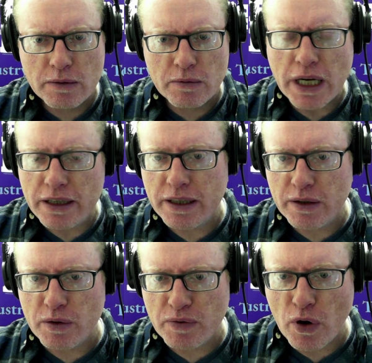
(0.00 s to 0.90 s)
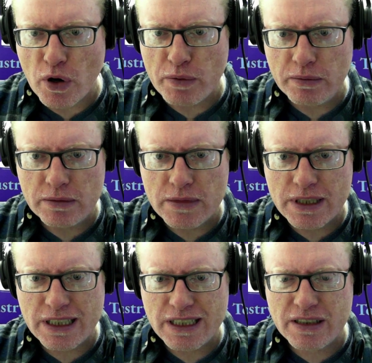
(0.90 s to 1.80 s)
rather than a reform.
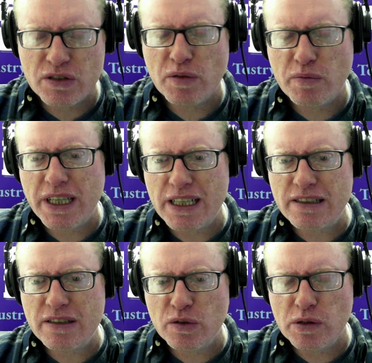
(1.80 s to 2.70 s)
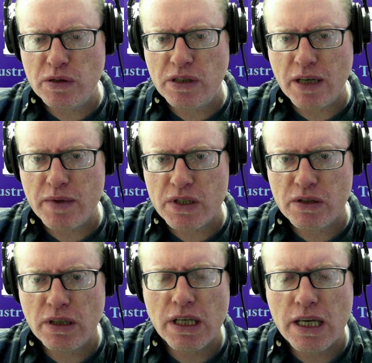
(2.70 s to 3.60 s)
Is this something else that's going to damage
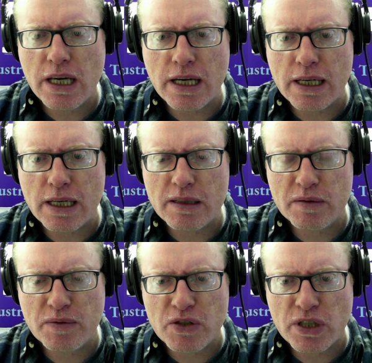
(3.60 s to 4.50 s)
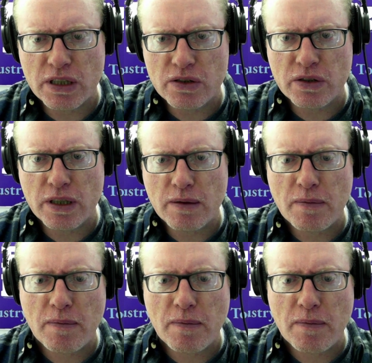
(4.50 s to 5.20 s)
the fishing industry?